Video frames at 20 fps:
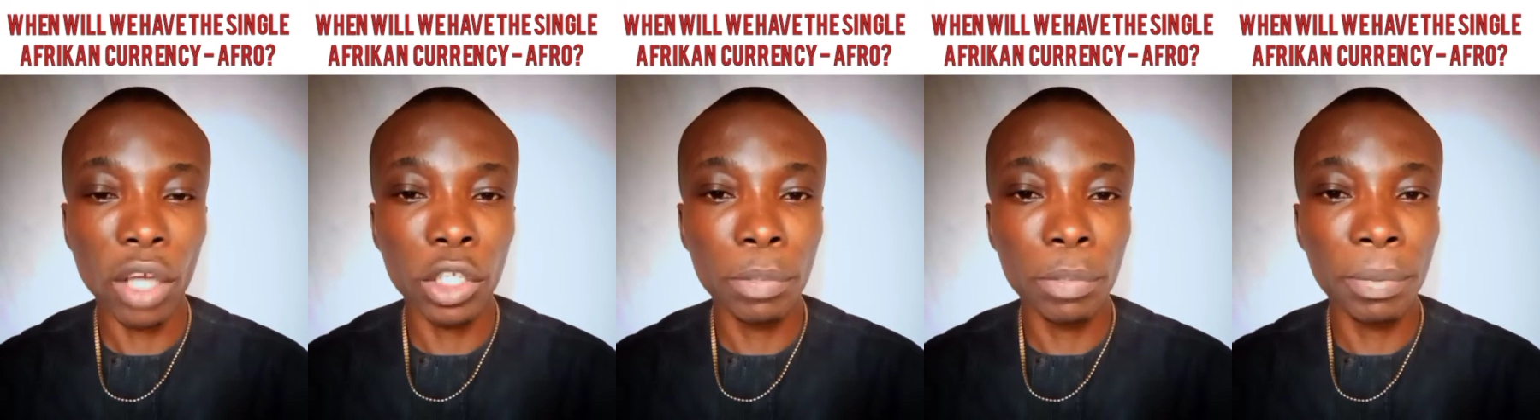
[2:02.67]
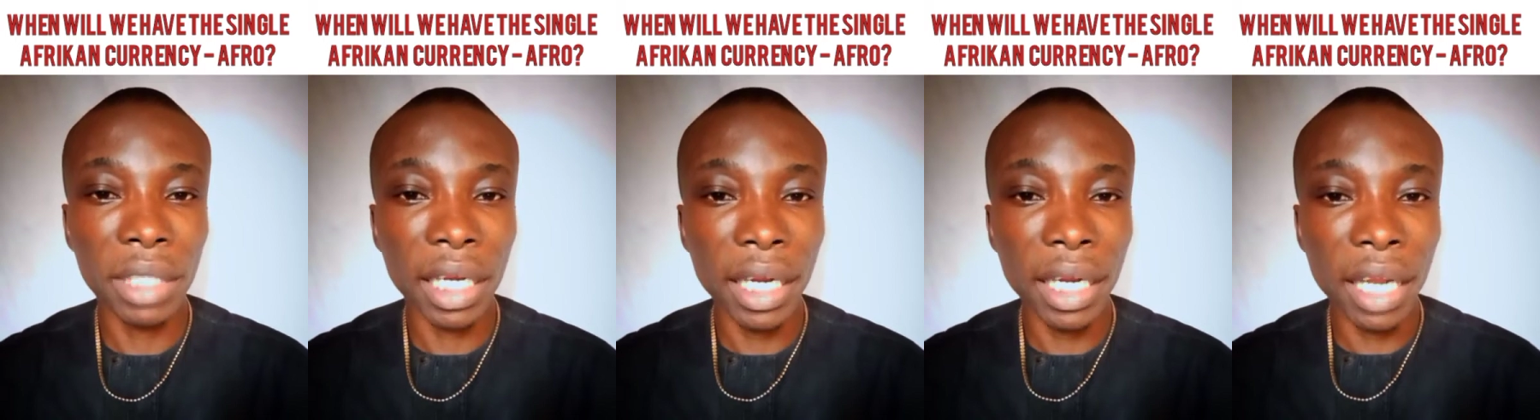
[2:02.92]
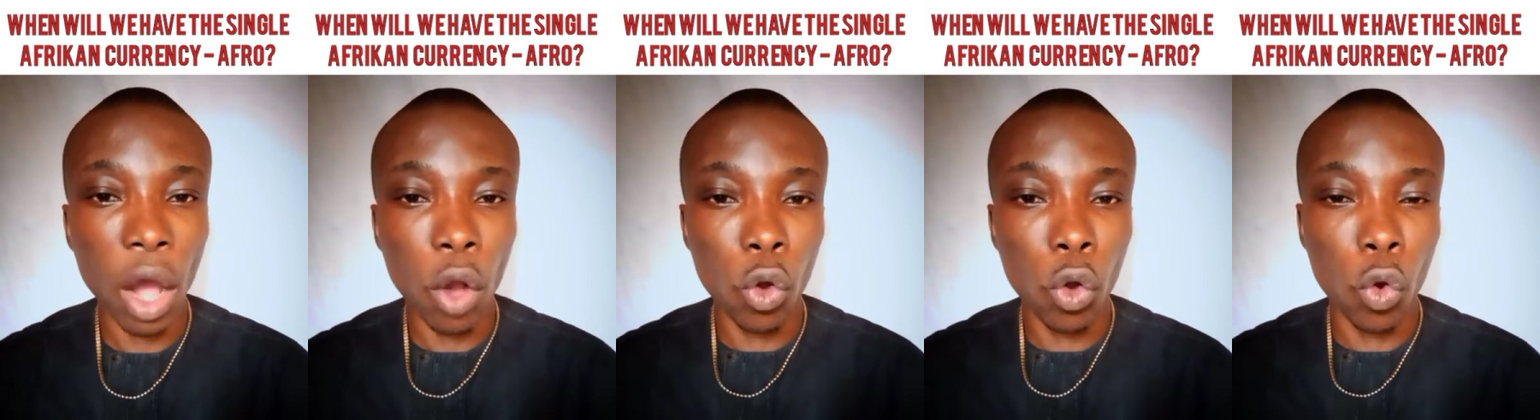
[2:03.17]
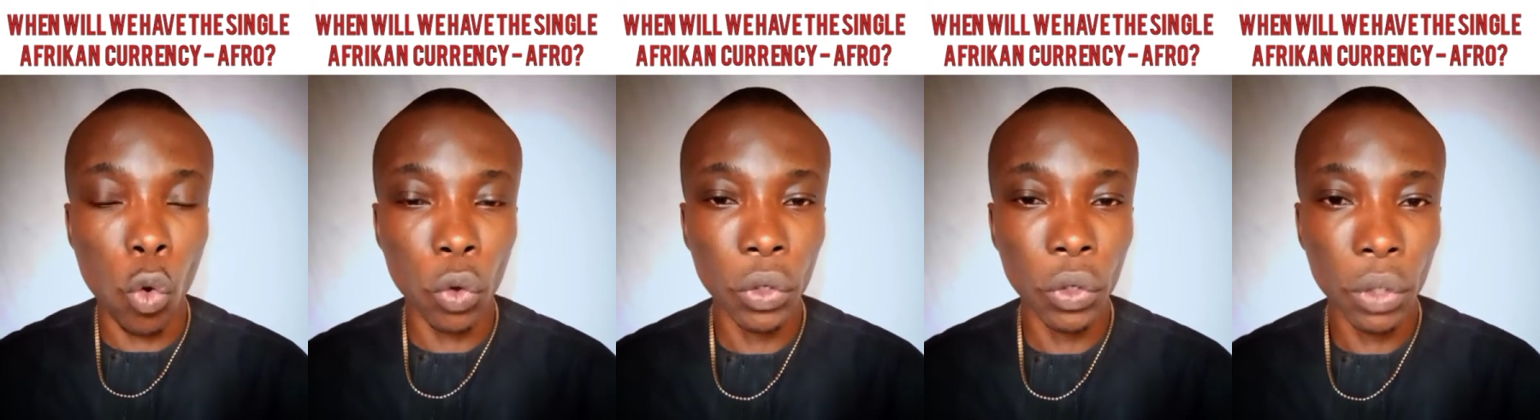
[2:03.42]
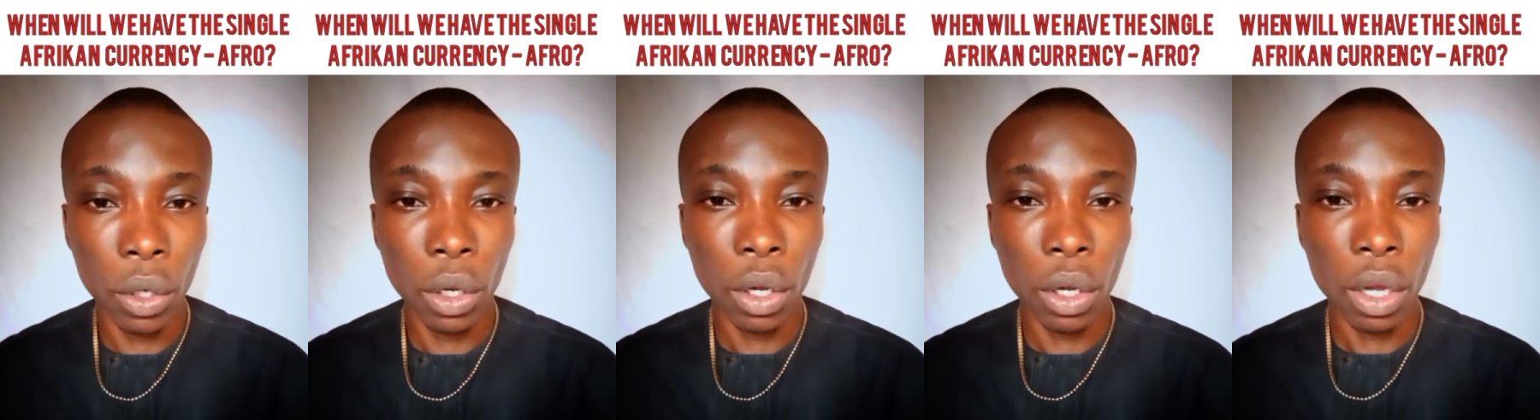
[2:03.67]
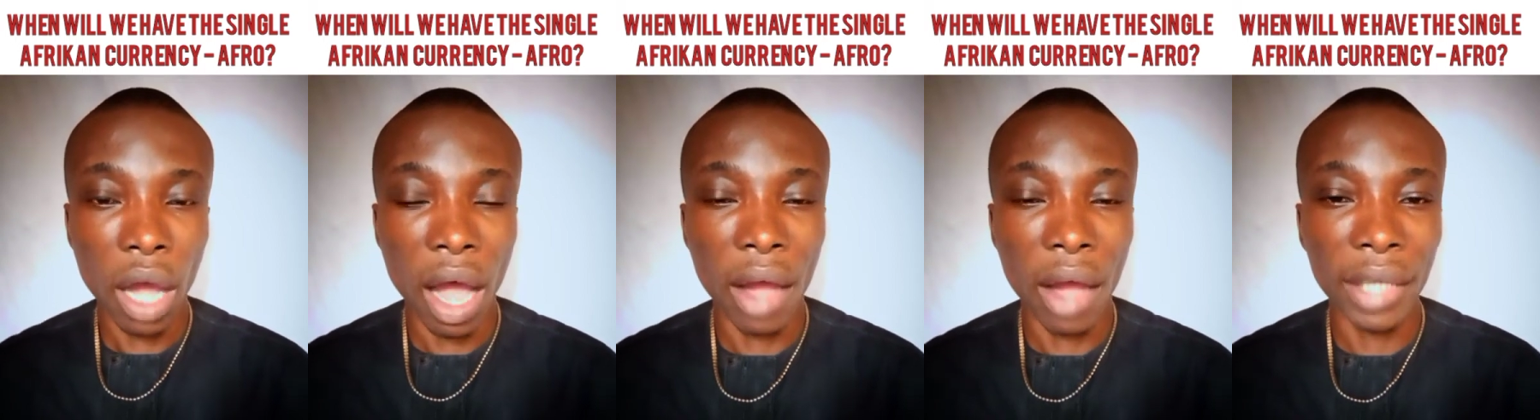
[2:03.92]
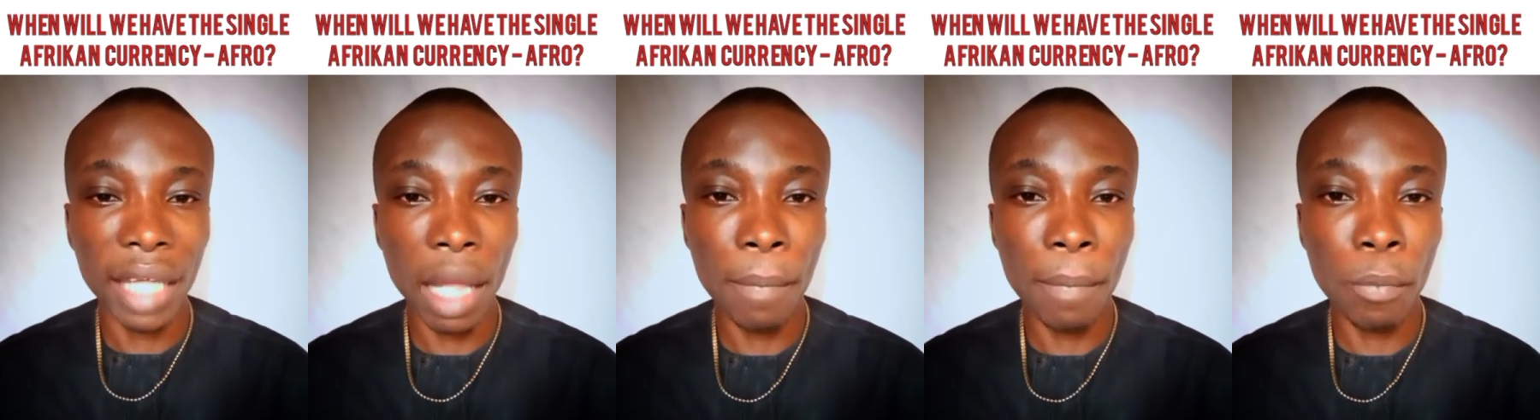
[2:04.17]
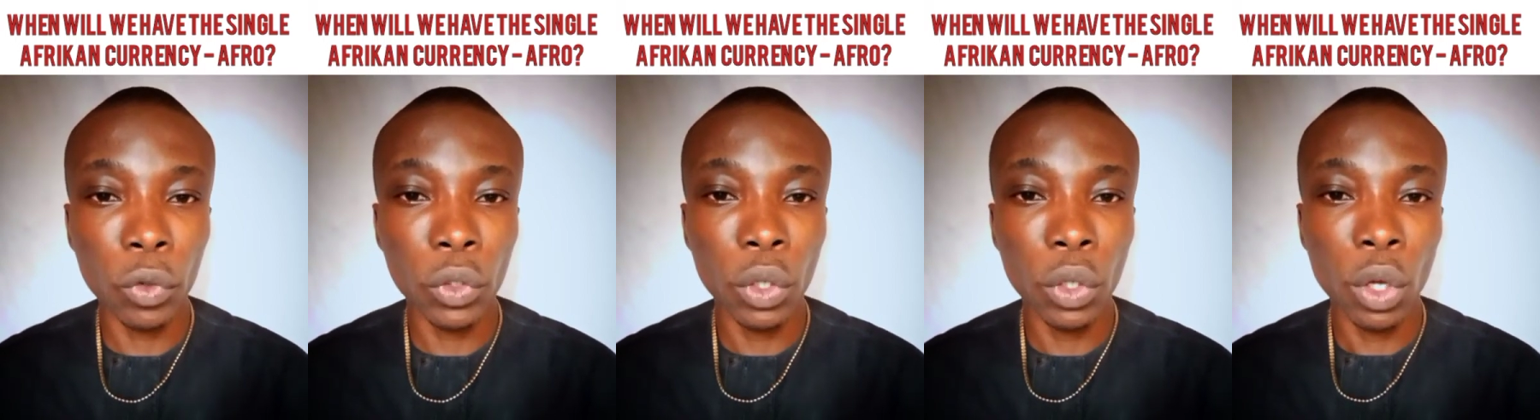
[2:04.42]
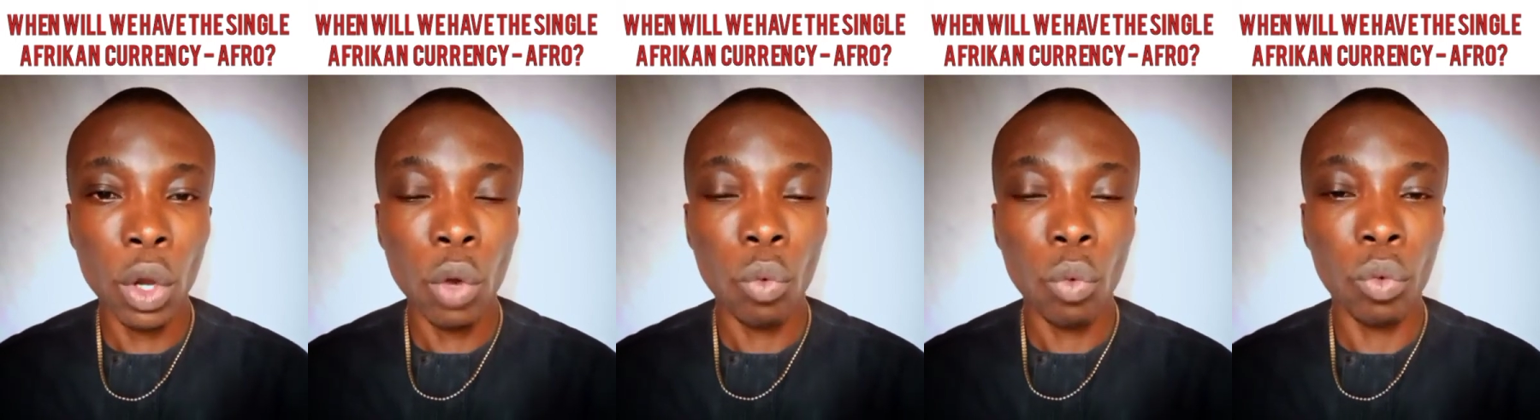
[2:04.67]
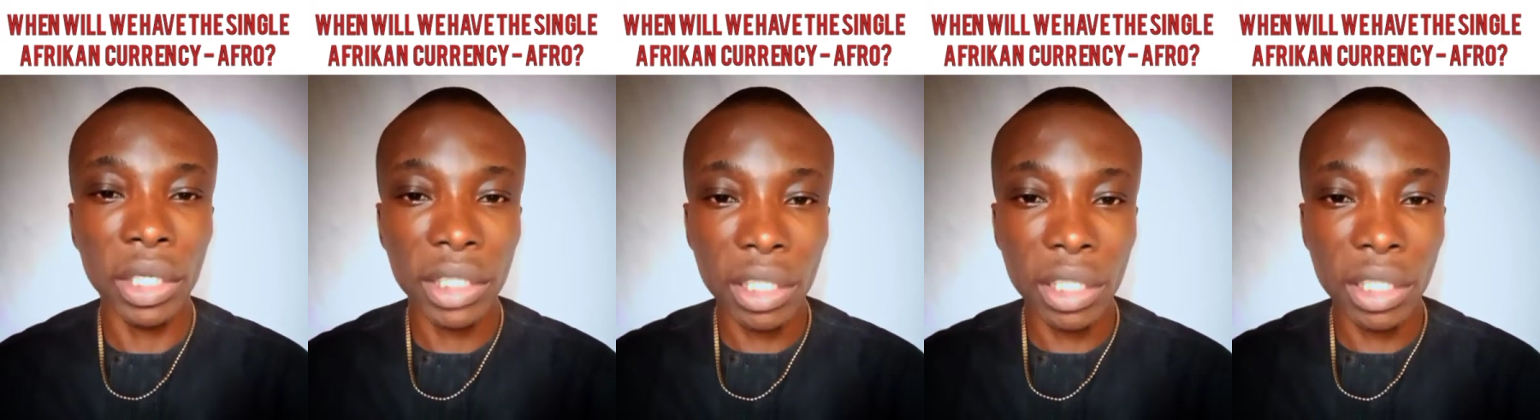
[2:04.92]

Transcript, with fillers: can't we be selling our gold, our diamond with a